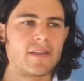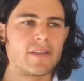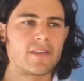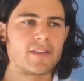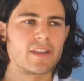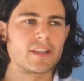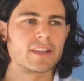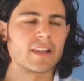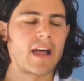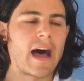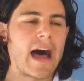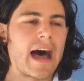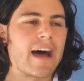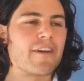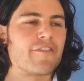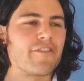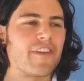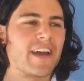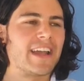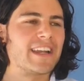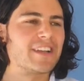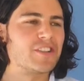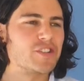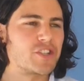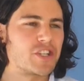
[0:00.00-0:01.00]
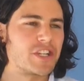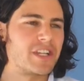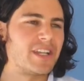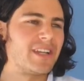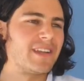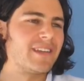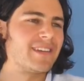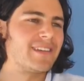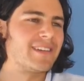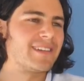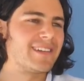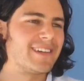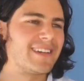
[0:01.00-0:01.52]
The life energy,
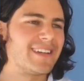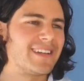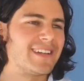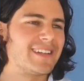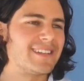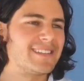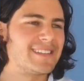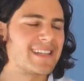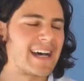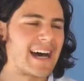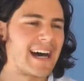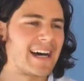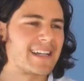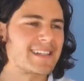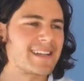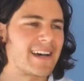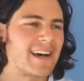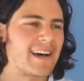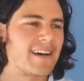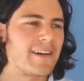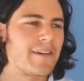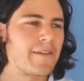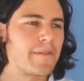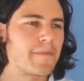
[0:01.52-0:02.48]
data.